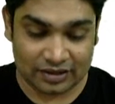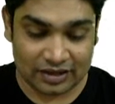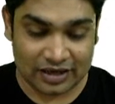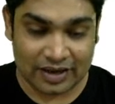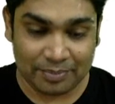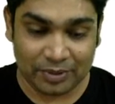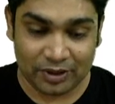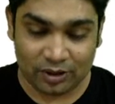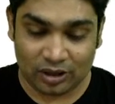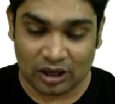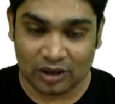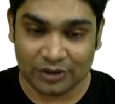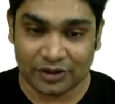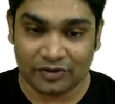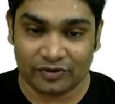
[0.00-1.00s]
Let me know
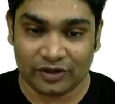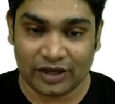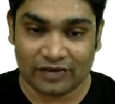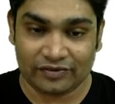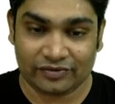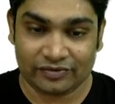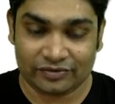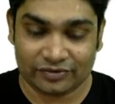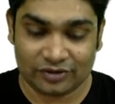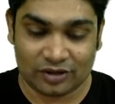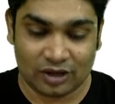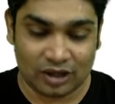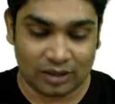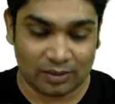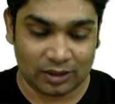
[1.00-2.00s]
how you would have
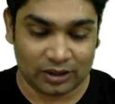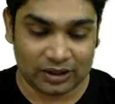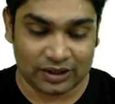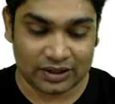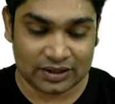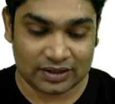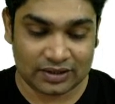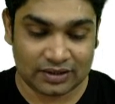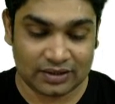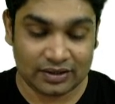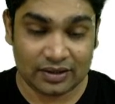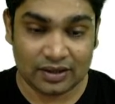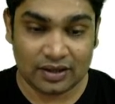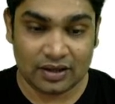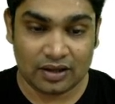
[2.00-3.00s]
gone about this.
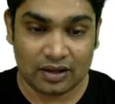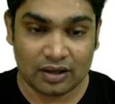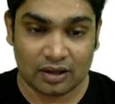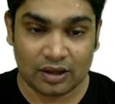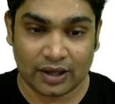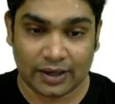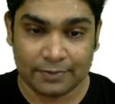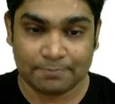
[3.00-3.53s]
Okay.